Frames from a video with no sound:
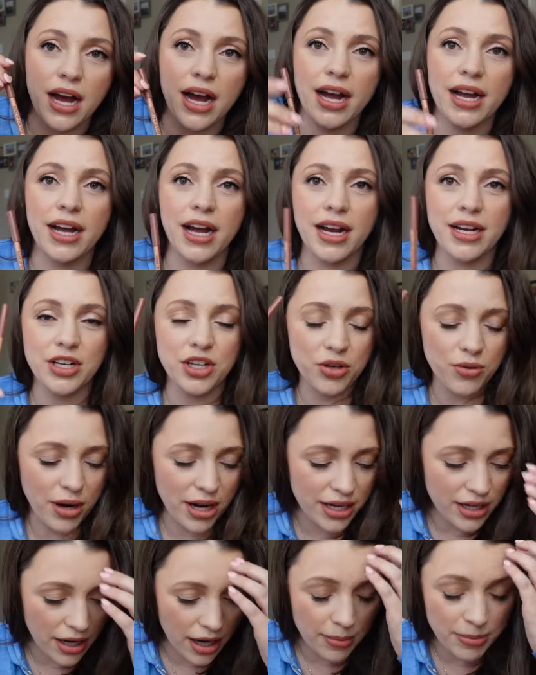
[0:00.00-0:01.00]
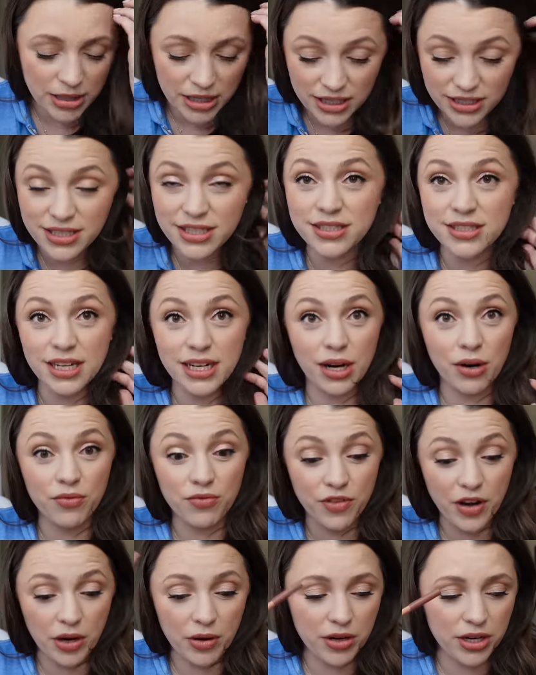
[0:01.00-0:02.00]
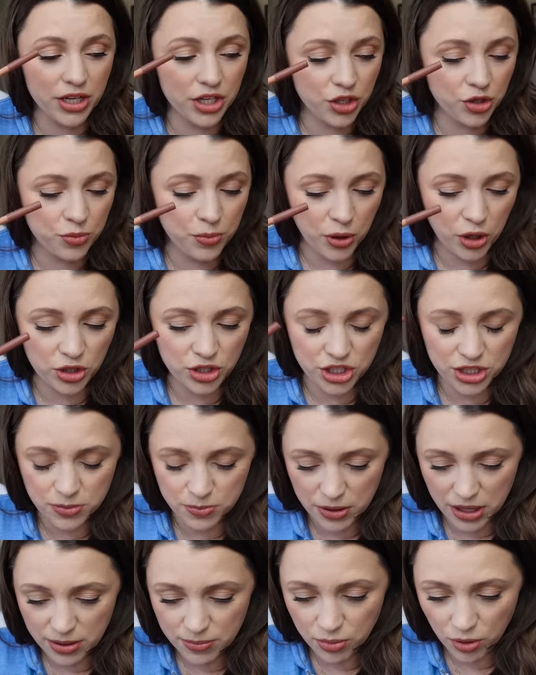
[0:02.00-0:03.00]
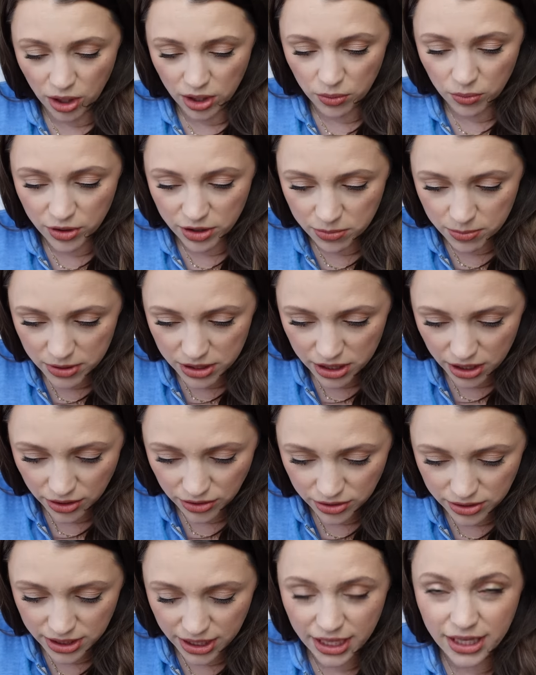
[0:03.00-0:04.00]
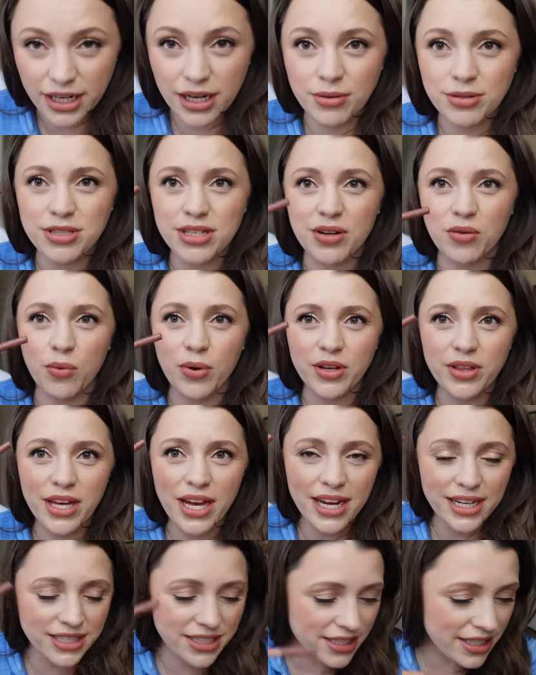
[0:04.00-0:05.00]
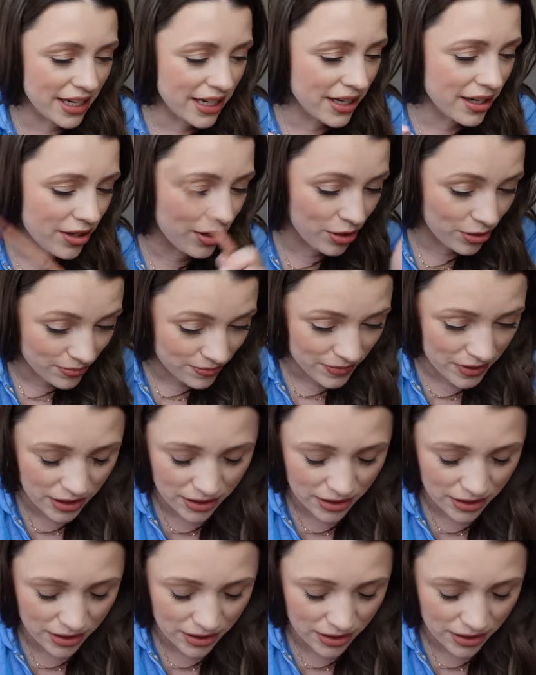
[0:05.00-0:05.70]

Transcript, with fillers: I knew I mean, this is like a very new purchase, but I brought it with me the other day and I was like, where the heck did that go?